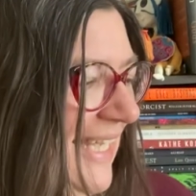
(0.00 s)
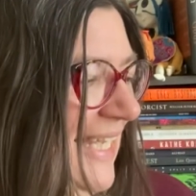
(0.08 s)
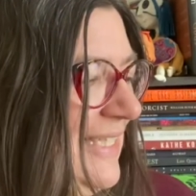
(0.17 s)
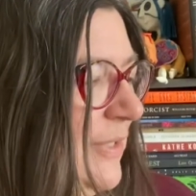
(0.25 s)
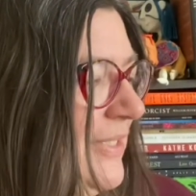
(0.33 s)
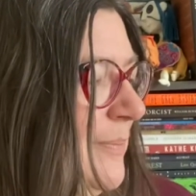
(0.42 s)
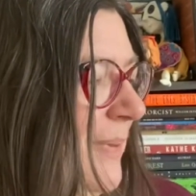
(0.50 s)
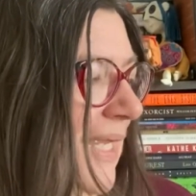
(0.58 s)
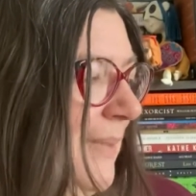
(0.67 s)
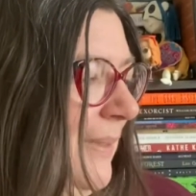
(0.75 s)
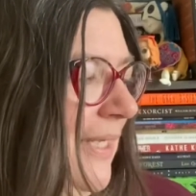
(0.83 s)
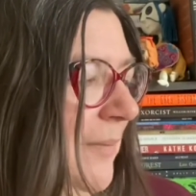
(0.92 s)
I did pick up
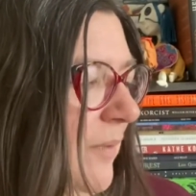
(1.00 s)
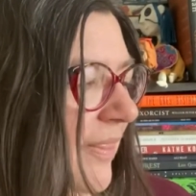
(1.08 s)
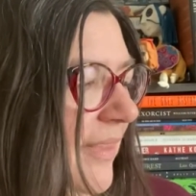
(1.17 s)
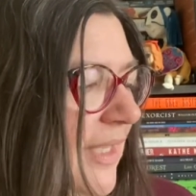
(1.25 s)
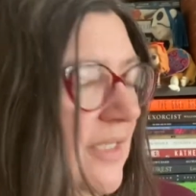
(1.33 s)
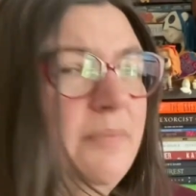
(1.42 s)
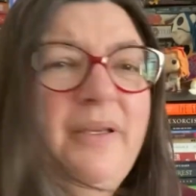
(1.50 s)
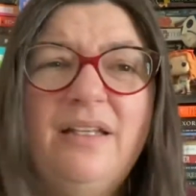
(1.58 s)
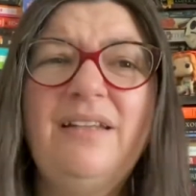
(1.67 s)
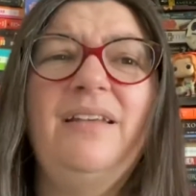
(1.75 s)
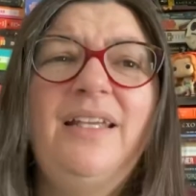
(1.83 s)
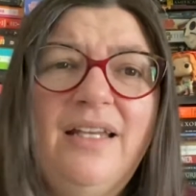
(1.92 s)
a couple things, but
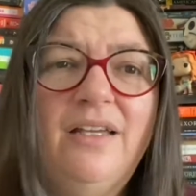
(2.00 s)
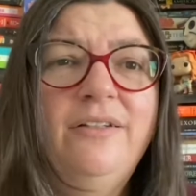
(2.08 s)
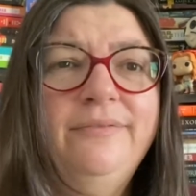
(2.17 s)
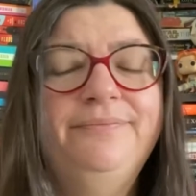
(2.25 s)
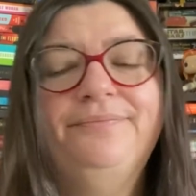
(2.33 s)
you know,